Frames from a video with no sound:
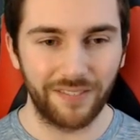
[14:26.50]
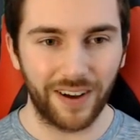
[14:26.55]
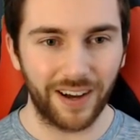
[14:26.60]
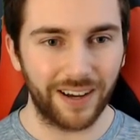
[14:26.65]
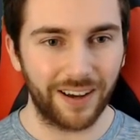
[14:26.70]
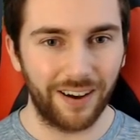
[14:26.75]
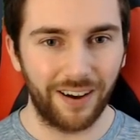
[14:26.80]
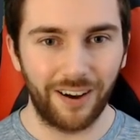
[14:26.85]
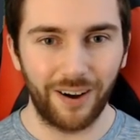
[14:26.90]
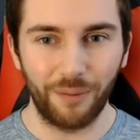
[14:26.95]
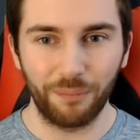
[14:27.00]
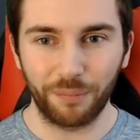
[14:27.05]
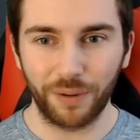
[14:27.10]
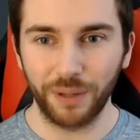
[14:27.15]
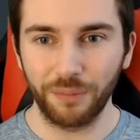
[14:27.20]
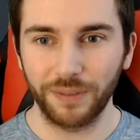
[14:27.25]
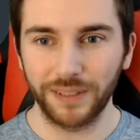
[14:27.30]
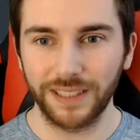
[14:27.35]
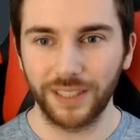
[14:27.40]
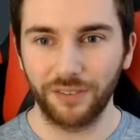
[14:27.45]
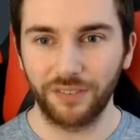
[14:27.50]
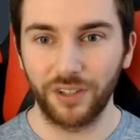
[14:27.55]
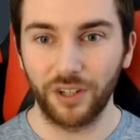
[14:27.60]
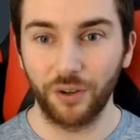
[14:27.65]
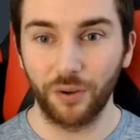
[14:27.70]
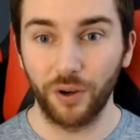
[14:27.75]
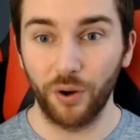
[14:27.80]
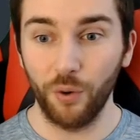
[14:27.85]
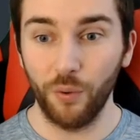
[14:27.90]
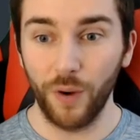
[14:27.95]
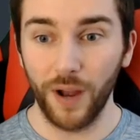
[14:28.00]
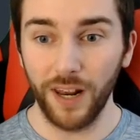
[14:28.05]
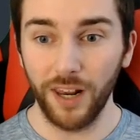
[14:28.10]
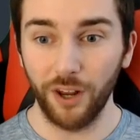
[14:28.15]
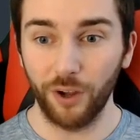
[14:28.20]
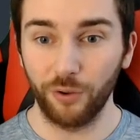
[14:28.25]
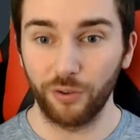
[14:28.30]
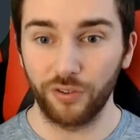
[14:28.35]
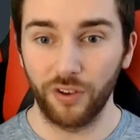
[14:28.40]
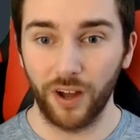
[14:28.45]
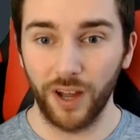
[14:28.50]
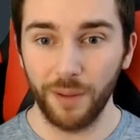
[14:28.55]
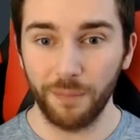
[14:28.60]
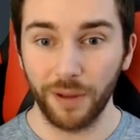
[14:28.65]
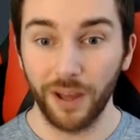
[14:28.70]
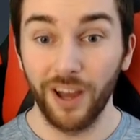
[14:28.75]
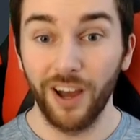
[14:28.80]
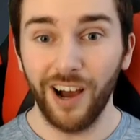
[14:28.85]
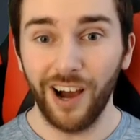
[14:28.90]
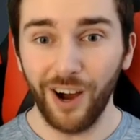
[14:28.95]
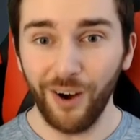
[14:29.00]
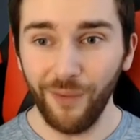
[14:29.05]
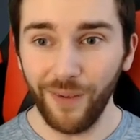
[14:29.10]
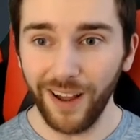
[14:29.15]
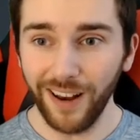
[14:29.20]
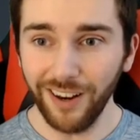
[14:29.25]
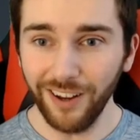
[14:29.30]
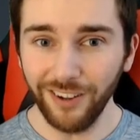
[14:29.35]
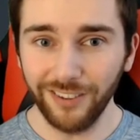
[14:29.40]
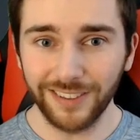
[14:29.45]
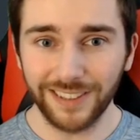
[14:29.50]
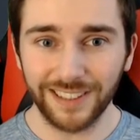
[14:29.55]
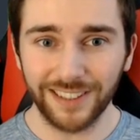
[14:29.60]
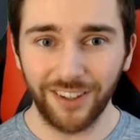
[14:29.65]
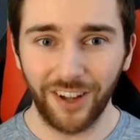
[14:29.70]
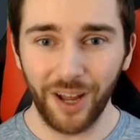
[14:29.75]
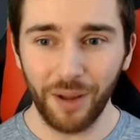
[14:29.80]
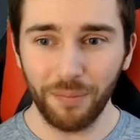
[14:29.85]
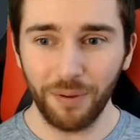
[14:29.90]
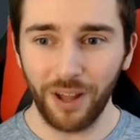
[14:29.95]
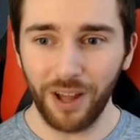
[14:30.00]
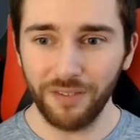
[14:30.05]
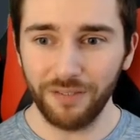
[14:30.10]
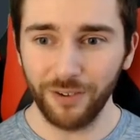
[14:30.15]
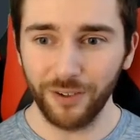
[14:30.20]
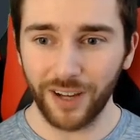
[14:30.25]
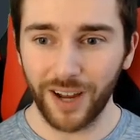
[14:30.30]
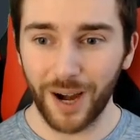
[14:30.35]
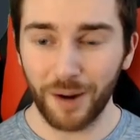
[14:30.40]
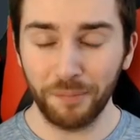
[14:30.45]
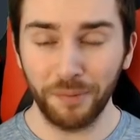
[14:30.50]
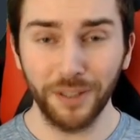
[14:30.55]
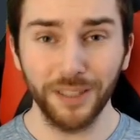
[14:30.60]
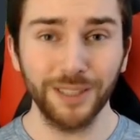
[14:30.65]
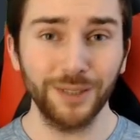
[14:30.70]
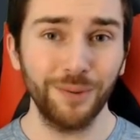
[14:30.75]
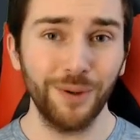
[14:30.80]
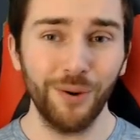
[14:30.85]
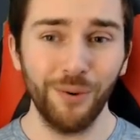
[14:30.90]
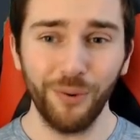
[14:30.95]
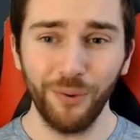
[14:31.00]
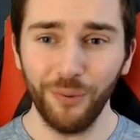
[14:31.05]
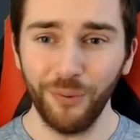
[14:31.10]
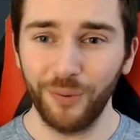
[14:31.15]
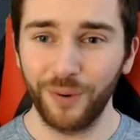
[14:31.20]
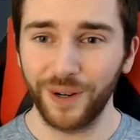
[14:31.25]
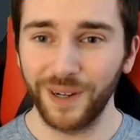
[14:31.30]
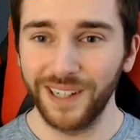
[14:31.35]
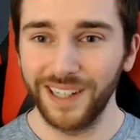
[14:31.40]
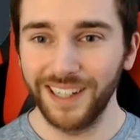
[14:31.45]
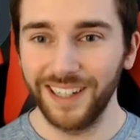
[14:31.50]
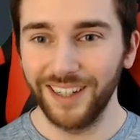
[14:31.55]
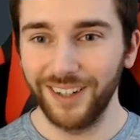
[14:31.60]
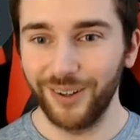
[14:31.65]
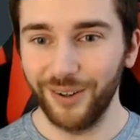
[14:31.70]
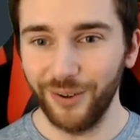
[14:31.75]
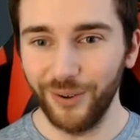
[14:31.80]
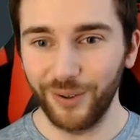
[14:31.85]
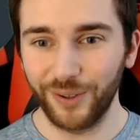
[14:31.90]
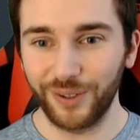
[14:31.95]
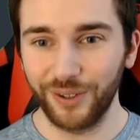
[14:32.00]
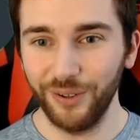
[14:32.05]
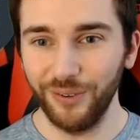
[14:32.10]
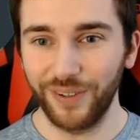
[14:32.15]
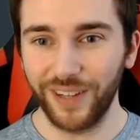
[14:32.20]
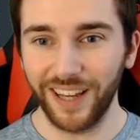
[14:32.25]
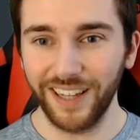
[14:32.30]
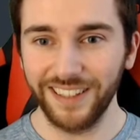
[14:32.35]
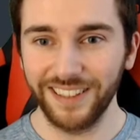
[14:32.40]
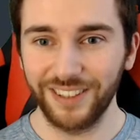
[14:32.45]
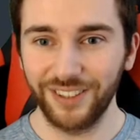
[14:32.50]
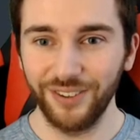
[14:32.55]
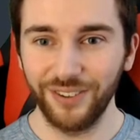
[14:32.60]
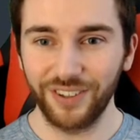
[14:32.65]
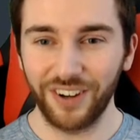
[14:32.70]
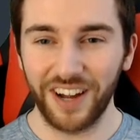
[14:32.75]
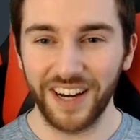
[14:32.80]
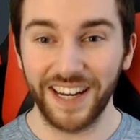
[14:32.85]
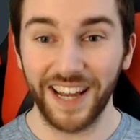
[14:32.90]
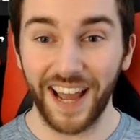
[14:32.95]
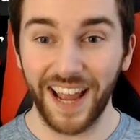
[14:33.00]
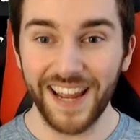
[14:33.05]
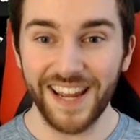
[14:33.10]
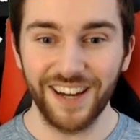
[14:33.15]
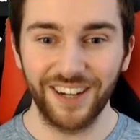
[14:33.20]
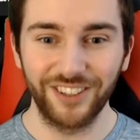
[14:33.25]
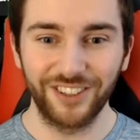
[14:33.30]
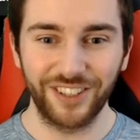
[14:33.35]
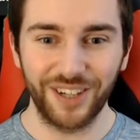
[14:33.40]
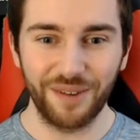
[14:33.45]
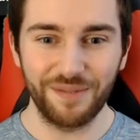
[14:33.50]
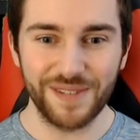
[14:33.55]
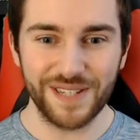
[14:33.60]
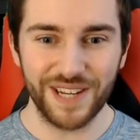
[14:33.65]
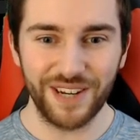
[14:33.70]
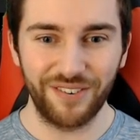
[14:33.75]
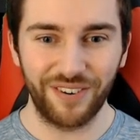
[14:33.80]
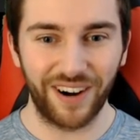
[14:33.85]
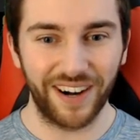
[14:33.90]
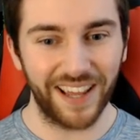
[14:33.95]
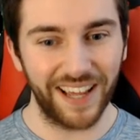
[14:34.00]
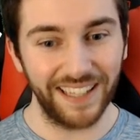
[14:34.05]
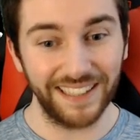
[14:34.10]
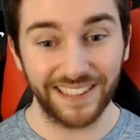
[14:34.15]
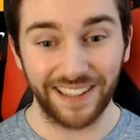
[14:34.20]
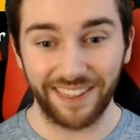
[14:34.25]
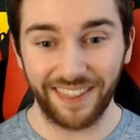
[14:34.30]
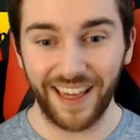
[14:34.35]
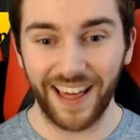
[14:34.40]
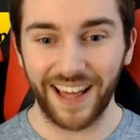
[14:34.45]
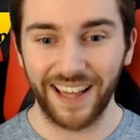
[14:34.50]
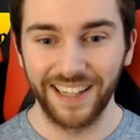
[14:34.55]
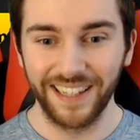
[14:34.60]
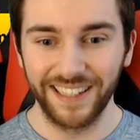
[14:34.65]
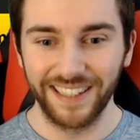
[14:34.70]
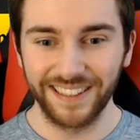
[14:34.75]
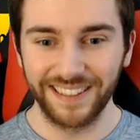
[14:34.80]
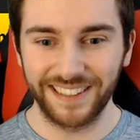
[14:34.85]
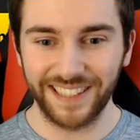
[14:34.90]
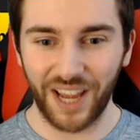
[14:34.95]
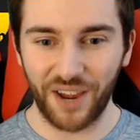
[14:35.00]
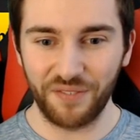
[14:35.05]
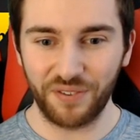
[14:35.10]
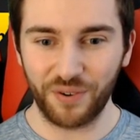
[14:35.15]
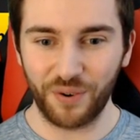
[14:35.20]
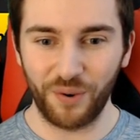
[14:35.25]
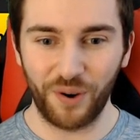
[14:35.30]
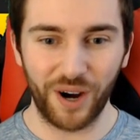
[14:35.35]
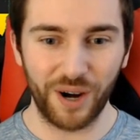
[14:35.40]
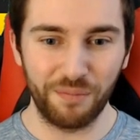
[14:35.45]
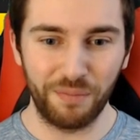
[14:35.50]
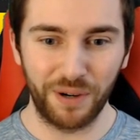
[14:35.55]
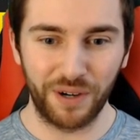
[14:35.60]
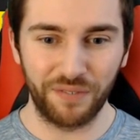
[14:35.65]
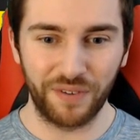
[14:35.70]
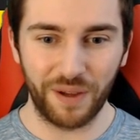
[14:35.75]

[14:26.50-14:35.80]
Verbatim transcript: I can't bring myself to do it. Oh, hello, Snipe. Oh, hello, Snipe. Live on camera as well. Oh, oh, 2K, you're too kind. 800 MT right there, so that saves quite a bit of